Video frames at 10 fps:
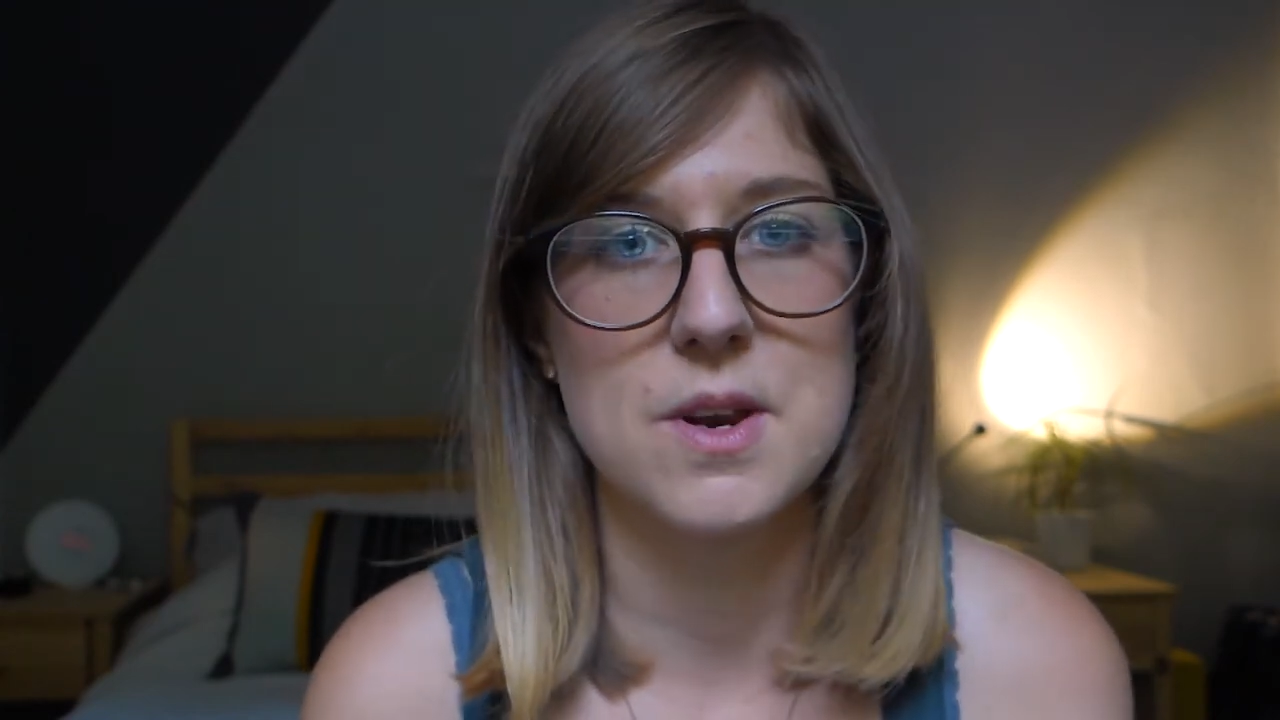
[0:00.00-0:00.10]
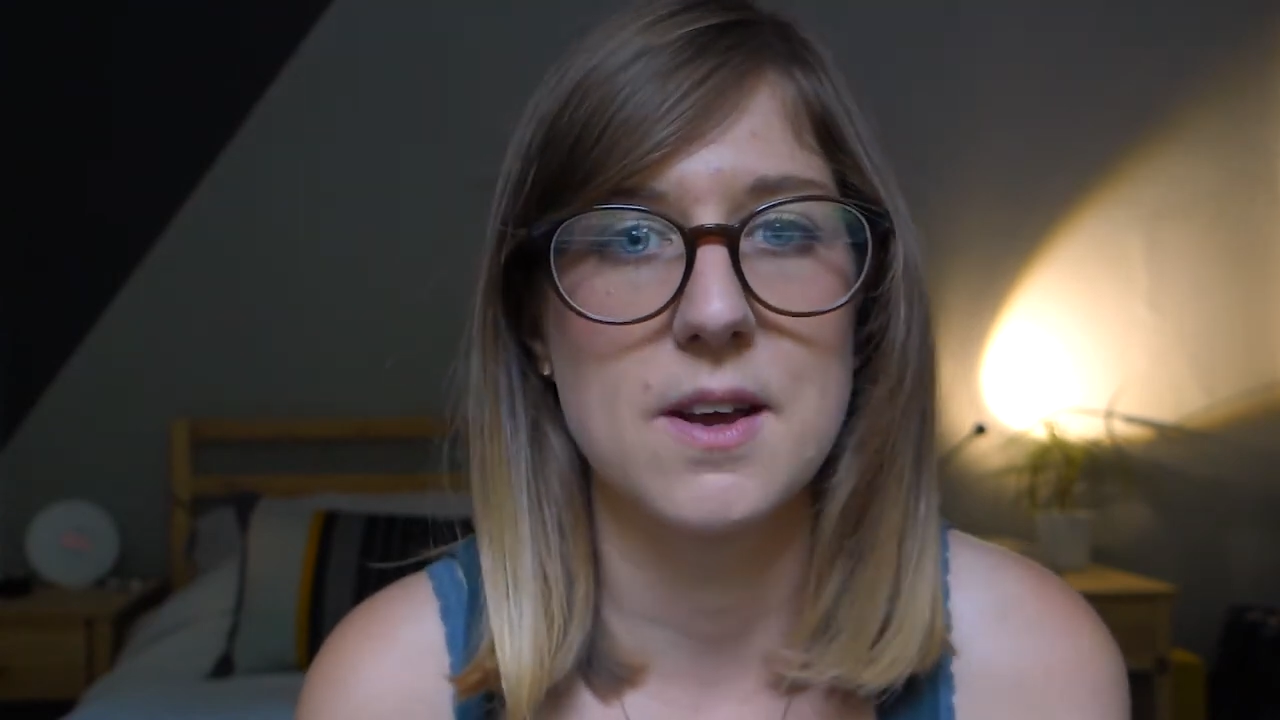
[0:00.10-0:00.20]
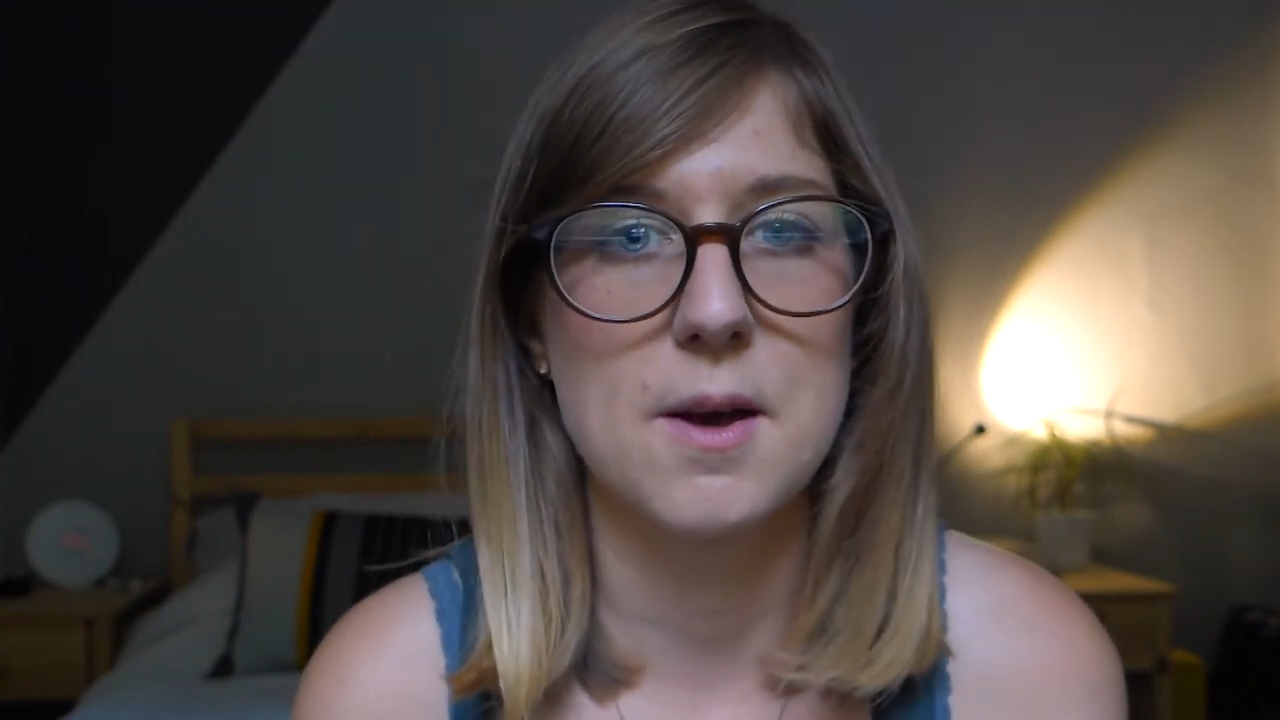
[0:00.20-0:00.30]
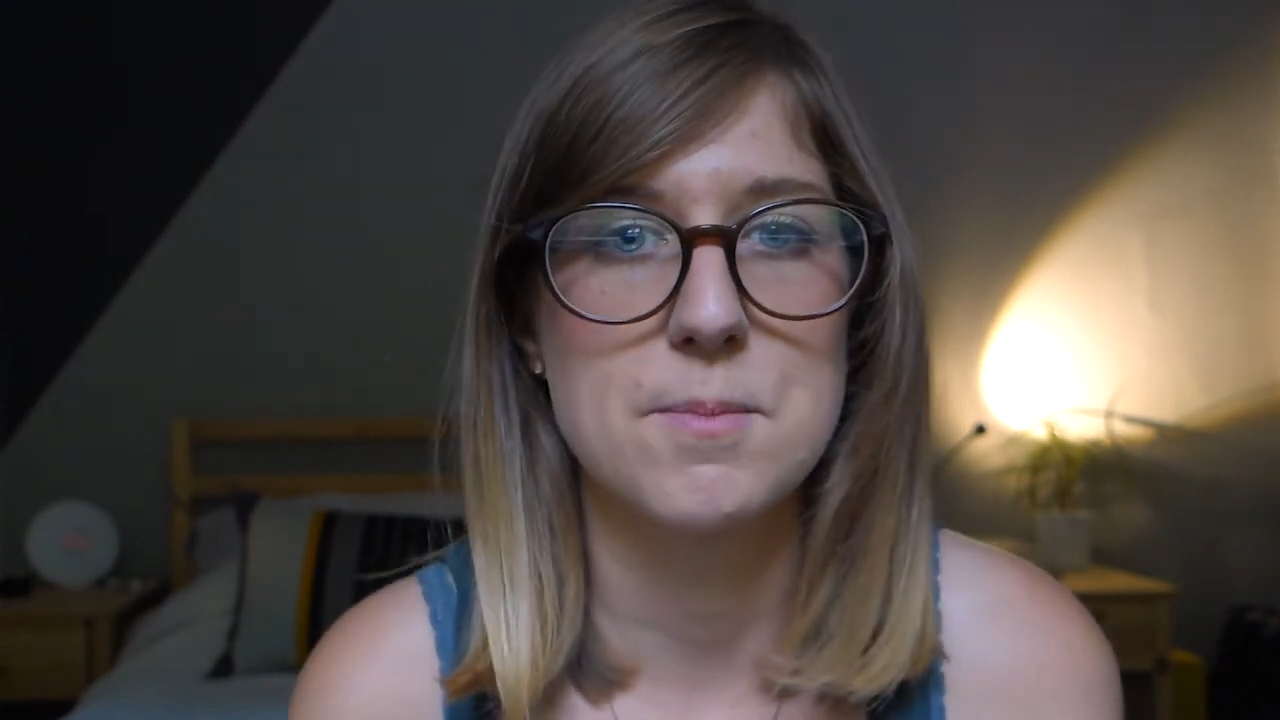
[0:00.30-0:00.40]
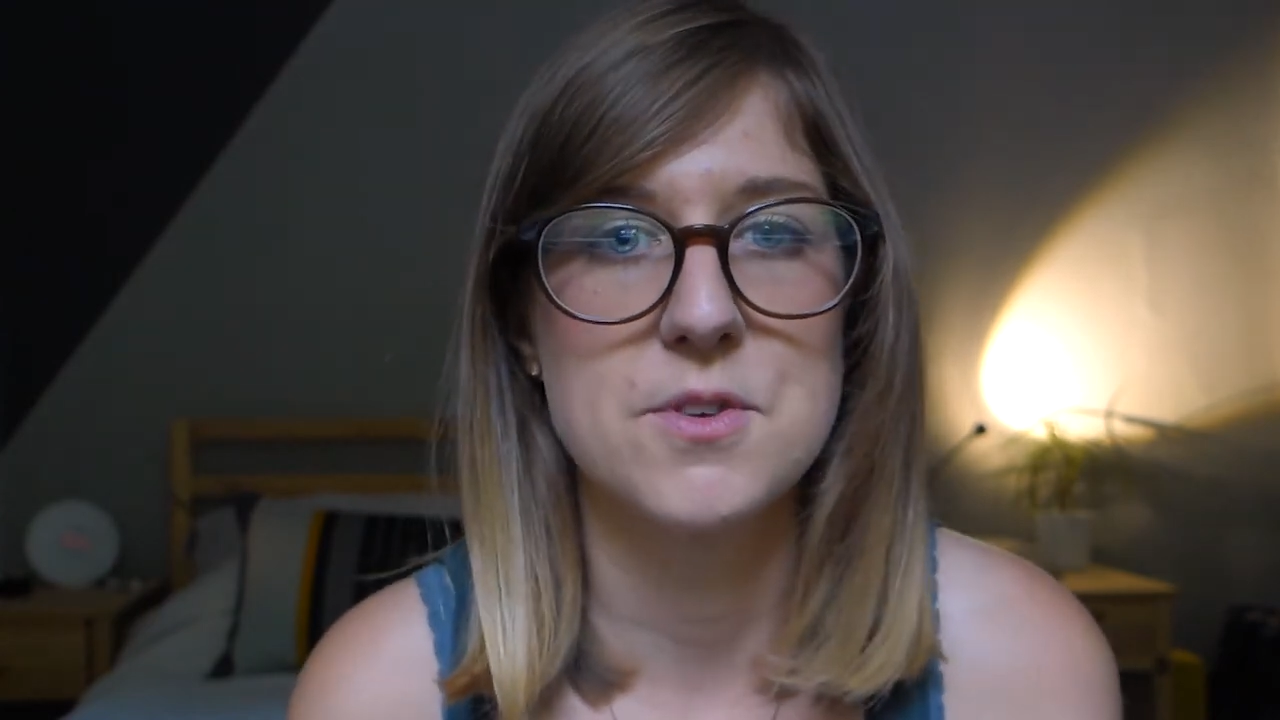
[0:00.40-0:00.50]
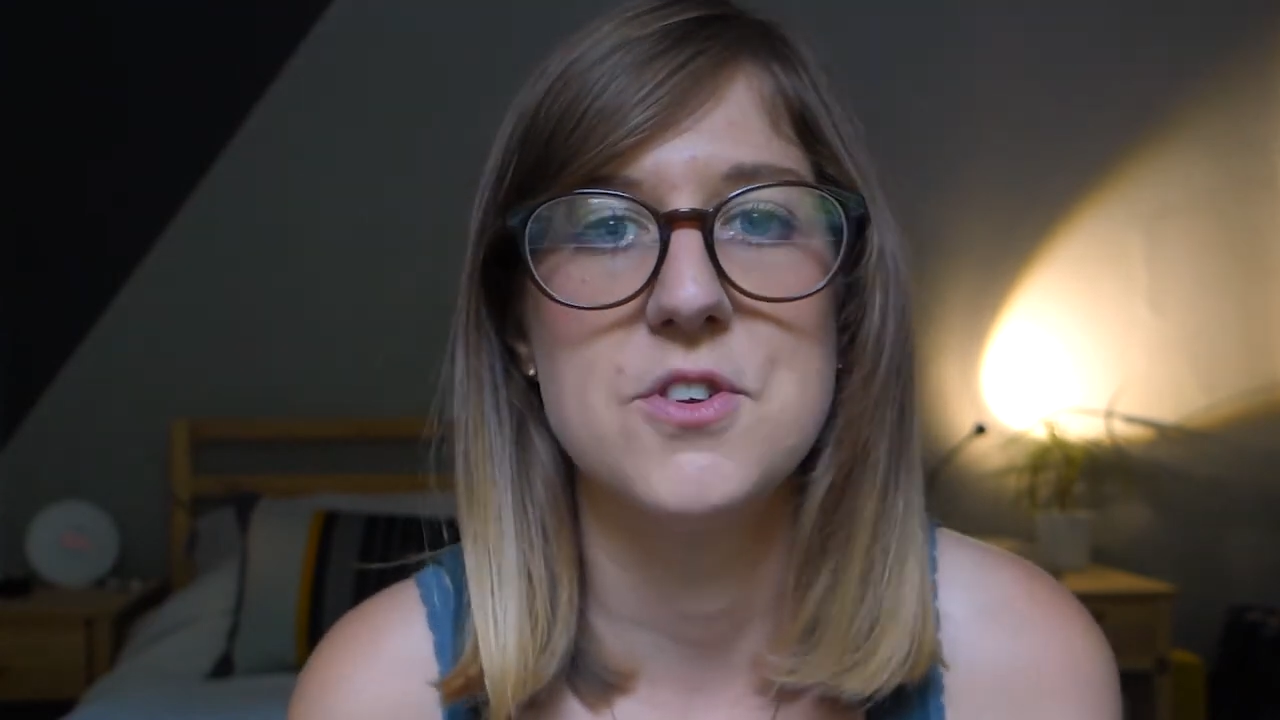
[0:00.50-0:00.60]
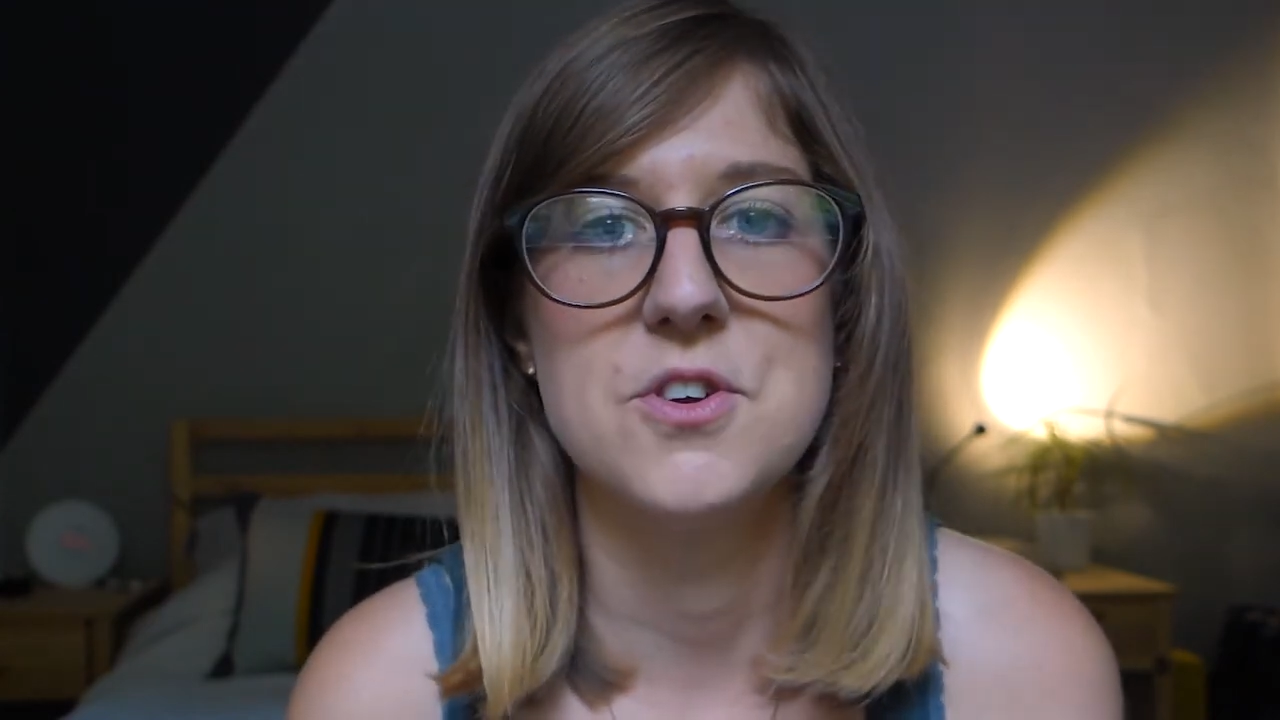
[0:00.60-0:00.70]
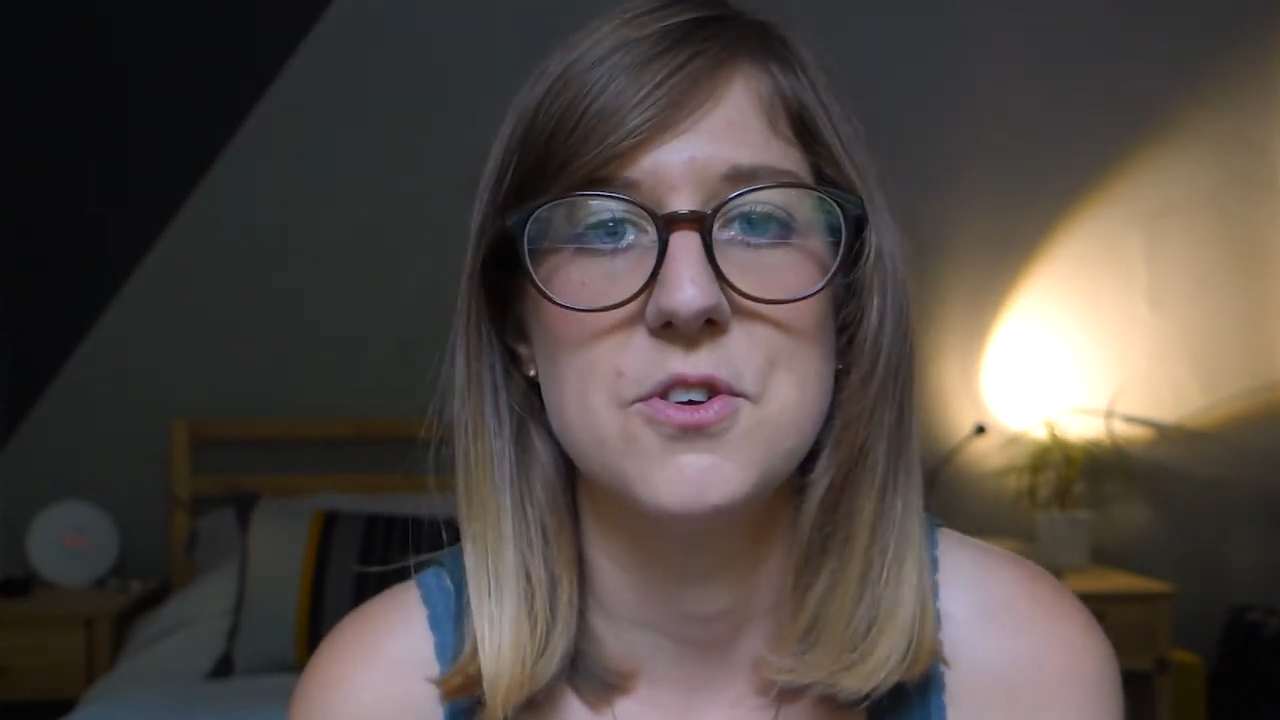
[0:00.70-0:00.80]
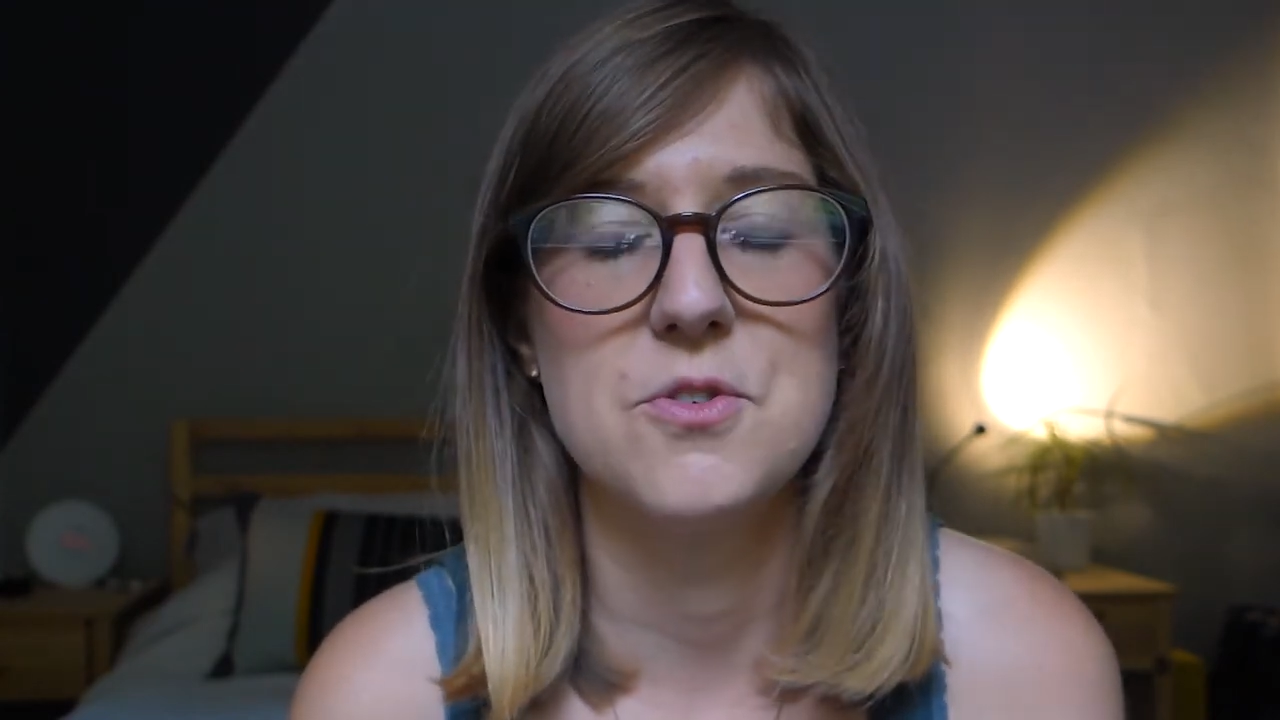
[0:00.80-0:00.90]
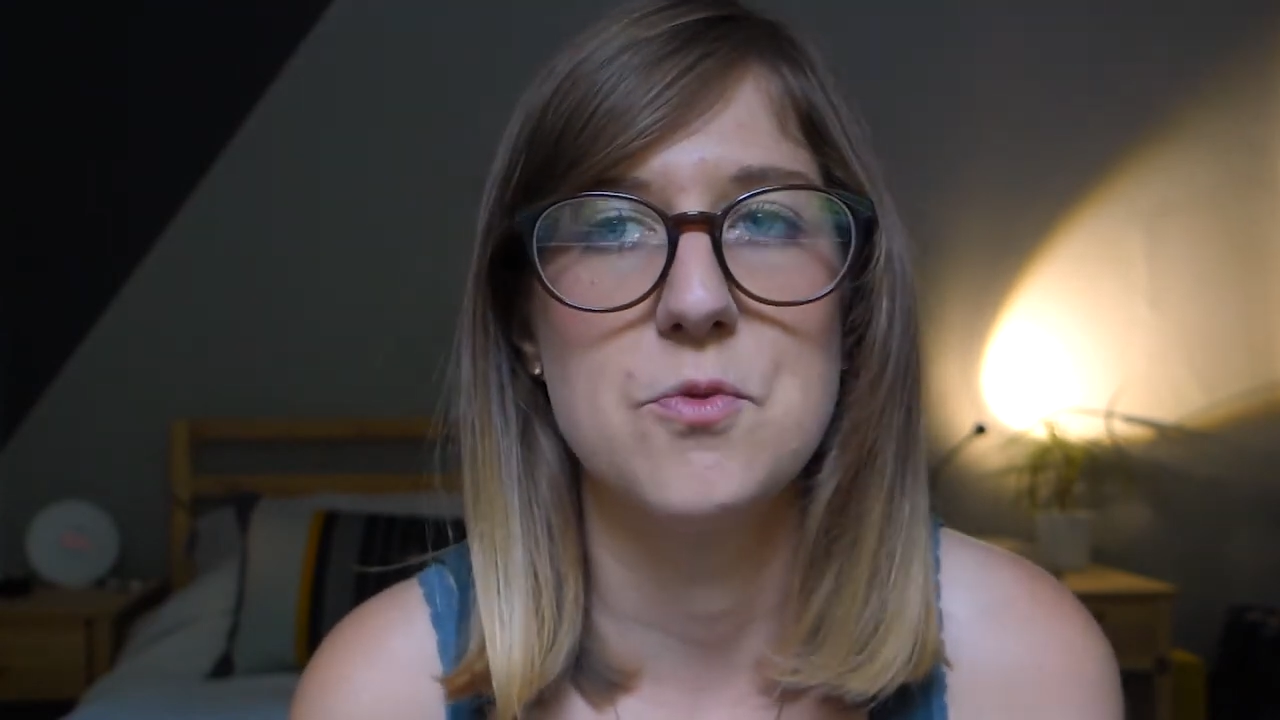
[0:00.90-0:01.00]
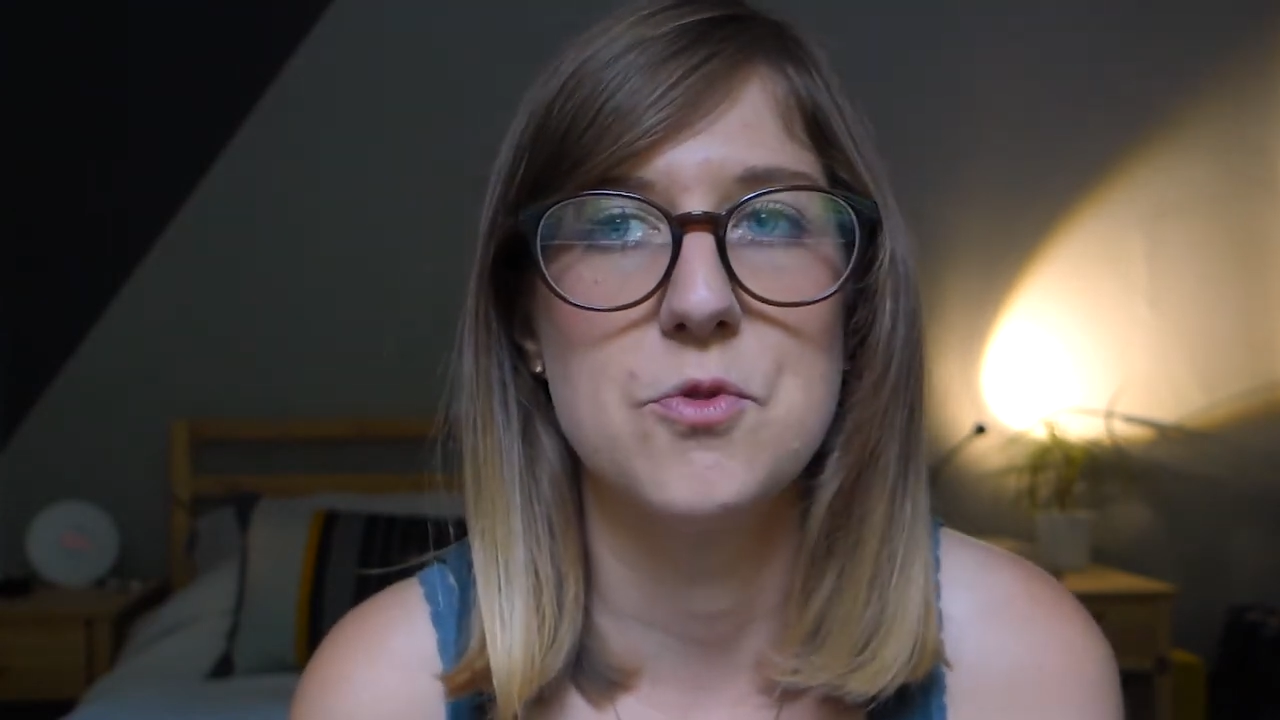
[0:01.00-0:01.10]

it comes to